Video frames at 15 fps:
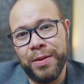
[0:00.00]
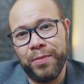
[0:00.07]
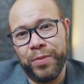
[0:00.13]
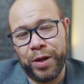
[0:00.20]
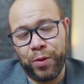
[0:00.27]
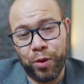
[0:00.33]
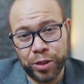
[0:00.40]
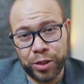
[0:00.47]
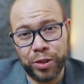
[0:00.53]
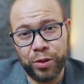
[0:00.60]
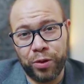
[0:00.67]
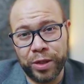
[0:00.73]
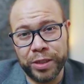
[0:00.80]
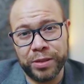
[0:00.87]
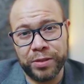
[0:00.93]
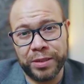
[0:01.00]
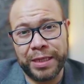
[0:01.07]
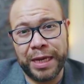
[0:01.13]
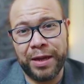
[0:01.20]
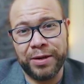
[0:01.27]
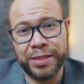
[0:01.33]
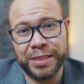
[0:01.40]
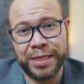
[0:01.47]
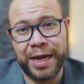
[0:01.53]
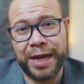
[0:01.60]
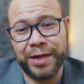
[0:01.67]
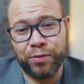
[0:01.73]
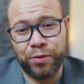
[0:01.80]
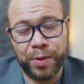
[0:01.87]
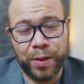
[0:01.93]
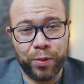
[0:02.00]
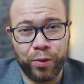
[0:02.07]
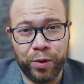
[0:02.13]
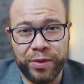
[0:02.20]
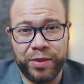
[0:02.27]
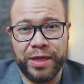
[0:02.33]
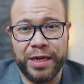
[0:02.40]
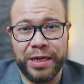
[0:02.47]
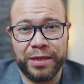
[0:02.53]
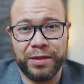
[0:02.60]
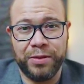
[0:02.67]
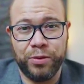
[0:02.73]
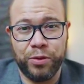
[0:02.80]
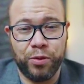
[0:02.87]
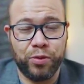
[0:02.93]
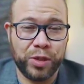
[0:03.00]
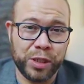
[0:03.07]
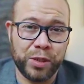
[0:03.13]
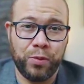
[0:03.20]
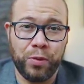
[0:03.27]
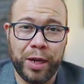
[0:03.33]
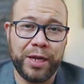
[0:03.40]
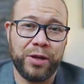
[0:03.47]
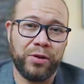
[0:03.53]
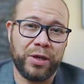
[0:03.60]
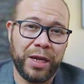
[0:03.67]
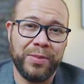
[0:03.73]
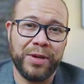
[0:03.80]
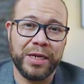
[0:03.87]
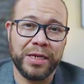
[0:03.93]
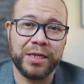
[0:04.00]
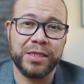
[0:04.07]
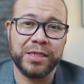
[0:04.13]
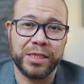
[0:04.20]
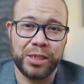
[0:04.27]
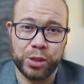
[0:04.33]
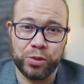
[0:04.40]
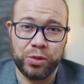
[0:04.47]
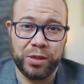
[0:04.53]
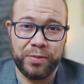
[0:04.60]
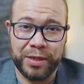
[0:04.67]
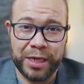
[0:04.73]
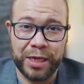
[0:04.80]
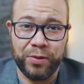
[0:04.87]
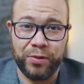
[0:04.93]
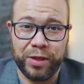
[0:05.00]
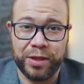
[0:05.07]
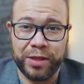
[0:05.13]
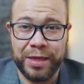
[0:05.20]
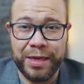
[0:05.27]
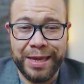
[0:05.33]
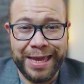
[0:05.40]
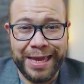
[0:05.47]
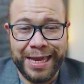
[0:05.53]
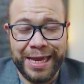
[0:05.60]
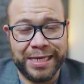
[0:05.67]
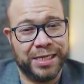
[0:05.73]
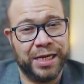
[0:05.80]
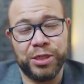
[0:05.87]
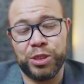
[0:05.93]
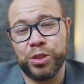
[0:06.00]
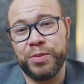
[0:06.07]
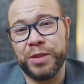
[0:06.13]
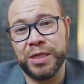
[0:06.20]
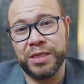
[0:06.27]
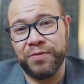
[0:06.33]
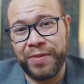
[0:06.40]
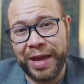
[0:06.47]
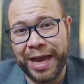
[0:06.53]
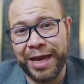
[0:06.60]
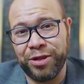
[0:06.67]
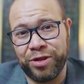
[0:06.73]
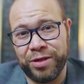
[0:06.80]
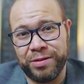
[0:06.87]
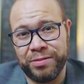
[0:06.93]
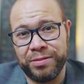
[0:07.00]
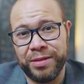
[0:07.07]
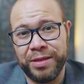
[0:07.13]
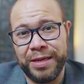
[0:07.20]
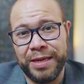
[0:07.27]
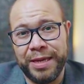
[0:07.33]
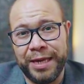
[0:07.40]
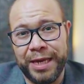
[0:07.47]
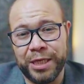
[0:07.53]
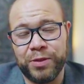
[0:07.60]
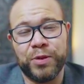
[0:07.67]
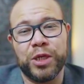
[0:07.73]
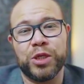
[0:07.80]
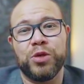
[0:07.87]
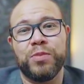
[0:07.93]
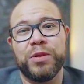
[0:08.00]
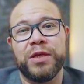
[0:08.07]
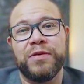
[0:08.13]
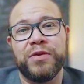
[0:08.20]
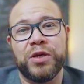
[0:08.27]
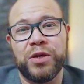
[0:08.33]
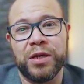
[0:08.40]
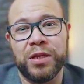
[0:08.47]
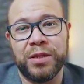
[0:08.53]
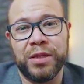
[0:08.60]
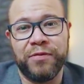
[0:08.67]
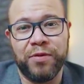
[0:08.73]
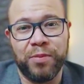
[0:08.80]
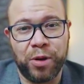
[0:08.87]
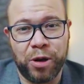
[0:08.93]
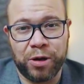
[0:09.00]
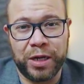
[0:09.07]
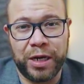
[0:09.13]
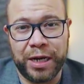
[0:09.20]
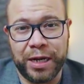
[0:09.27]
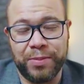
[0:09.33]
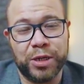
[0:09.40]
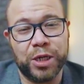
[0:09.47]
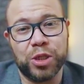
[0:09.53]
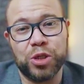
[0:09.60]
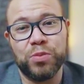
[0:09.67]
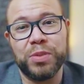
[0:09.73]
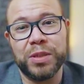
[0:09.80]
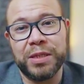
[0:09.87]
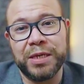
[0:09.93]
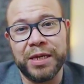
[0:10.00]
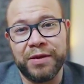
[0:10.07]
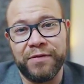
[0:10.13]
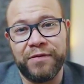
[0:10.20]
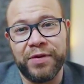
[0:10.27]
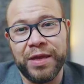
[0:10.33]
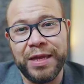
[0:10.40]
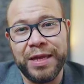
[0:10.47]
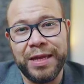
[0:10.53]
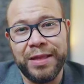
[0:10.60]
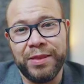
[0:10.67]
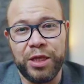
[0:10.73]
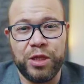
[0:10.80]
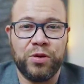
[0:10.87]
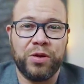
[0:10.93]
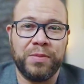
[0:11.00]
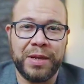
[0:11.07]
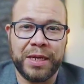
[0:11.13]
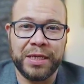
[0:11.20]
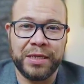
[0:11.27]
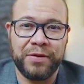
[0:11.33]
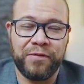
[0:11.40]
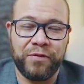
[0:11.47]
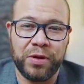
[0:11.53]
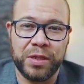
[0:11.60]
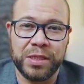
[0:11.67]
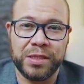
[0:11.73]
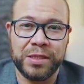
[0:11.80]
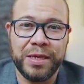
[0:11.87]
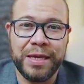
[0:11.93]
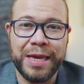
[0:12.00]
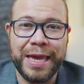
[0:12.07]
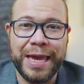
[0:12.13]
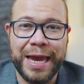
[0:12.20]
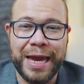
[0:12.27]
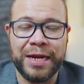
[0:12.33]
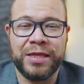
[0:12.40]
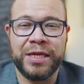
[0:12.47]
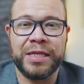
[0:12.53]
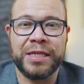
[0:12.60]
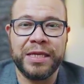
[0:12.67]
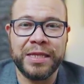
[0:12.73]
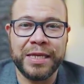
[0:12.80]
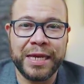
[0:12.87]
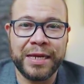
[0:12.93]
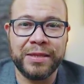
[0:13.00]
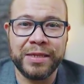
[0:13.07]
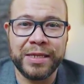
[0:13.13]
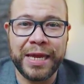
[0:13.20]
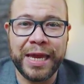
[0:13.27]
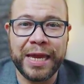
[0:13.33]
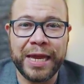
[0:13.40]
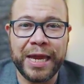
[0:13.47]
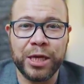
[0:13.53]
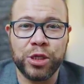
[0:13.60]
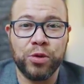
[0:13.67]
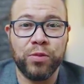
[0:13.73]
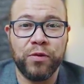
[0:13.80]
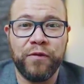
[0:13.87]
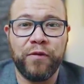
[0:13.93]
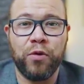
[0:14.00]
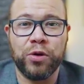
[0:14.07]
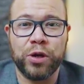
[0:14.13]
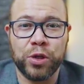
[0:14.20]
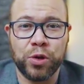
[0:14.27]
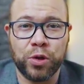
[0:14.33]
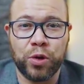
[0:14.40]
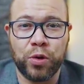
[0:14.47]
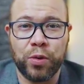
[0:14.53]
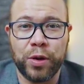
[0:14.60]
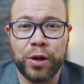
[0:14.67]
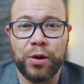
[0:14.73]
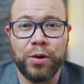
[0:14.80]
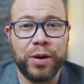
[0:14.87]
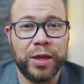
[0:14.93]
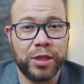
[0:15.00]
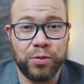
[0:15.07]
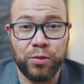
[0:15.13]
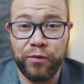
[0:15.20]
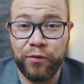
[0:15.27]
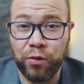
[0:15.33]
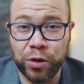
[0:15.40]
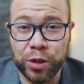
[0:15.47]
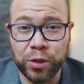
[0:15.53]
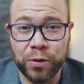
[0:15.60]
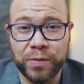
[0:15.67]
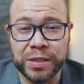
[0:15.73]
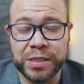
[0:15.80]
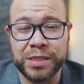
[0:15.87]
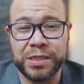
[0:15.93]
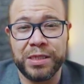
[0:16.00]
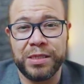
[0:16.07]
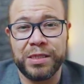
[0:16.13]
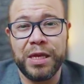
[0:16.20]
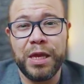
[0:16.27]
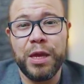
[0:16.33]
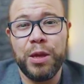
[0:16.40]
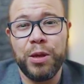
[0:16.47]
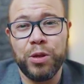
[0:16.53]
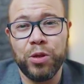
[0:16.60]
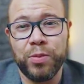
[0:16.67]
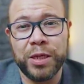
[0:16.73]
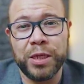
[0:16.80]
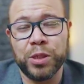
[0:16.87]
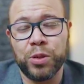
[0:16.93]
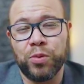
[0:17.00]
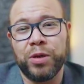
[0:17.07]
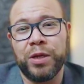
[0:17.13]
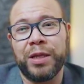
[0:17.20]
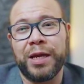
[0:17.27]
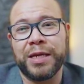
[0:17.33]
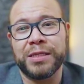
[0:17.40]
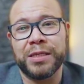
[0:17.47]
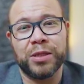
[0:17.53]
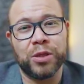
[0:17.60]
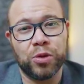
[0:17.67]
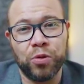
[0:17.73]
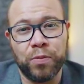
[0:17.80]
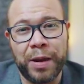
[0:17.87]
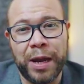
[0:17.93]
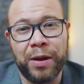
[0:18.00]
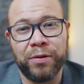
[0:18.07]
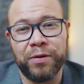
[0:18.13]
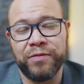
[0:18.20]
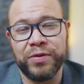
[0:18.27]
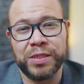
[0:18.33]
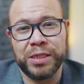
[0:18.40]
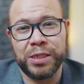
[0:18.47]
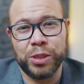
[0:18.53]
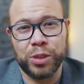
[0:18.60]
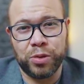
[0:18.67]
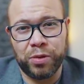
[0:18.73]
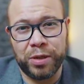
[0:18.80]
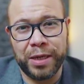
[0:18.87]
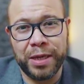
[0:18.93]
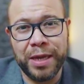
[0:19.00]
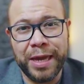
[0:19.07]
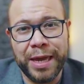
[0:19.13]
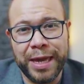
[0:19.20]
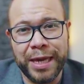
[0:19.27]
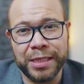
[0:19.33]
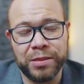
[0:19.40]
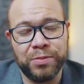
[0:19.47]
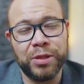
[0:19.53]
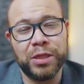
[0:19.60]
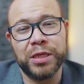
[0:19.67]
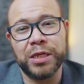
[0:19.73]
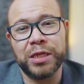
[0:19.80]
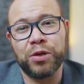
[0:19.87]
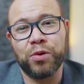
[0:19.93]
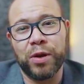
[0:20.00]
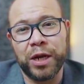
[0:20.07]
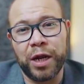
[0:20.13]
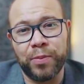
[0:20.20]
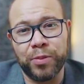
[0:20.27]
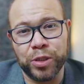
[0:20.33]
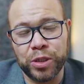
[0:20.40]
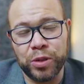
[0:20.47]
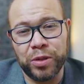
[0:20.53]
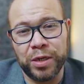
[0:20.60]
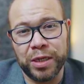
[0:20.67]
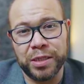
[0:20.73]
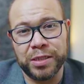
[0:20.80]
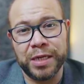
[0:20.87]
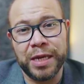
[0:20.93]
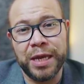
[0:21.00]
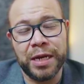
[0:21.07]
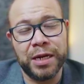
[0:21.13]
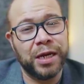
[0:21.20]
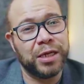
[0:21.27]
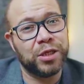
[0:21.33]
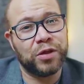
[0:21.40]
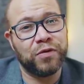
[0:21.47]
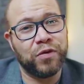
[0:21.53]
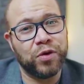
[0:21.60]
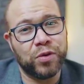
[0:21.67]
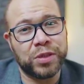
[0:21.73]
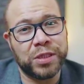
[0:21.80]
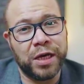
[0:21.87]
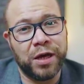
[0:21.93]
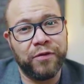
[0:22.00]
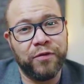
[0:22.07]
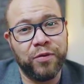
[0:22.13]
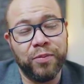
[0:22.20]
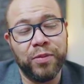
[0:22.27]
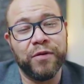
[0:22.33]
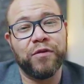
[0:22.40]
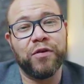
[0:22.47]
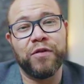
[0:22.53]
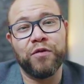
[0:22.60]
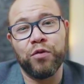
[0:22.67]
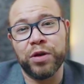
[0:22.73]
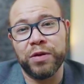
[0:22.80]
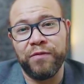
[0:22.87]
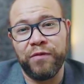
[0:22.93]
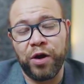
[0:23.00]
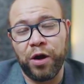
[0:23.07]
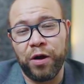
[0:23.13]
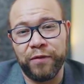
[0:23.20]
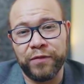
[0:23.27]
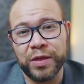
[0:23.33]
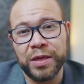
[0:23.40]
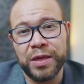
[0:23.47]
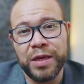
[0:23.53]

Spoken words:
But I want you to always look down inside and remember one thing. The reason why you're coming into this industry to begin with. It's not just because of passion. It's because you believe that you can leave a mark on it. Because you believe that you can make a difference. And I think that in the end of the day, as you move forward in your career, as you move forward in your businesses, you'll begin to realize that the true power of this industry is the ability to create opportunities, not just for yourself, but for everyone involved.